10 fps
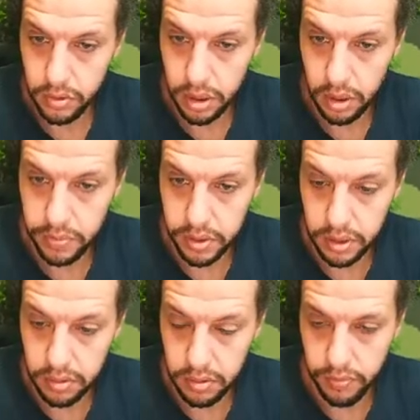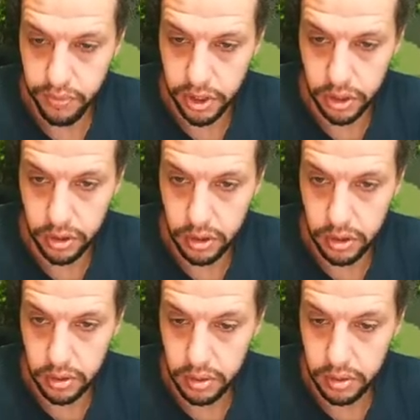29%. I've done pretty
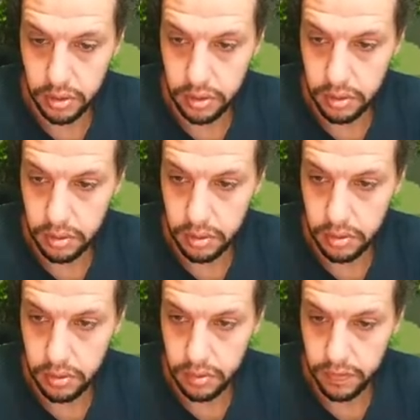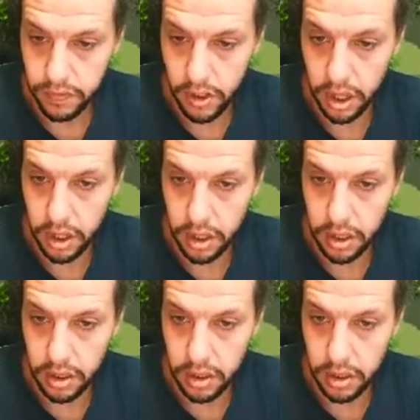good. Fire.